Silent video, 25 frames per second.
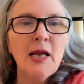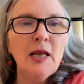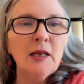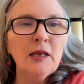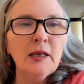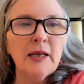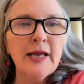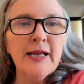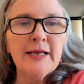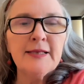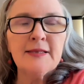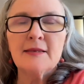
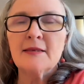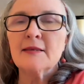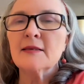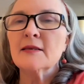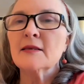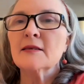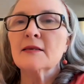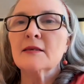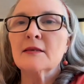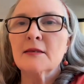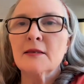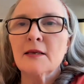Let's
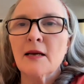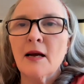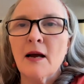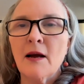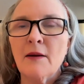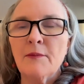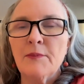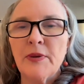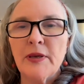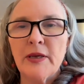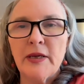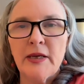
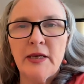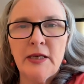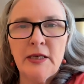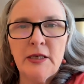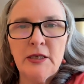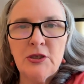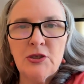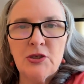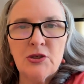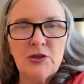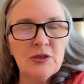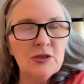stop
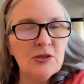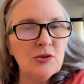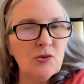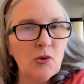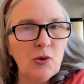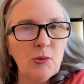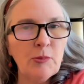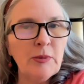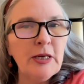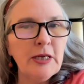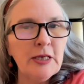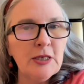age
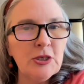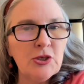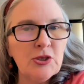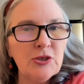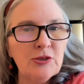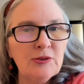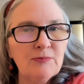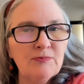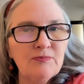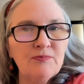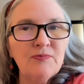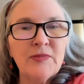
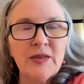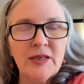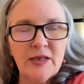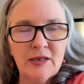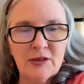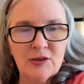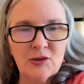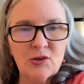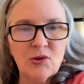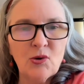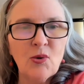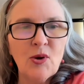discrimination."
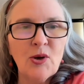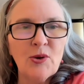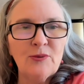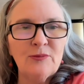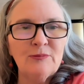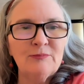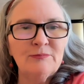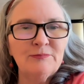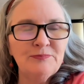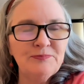End quote.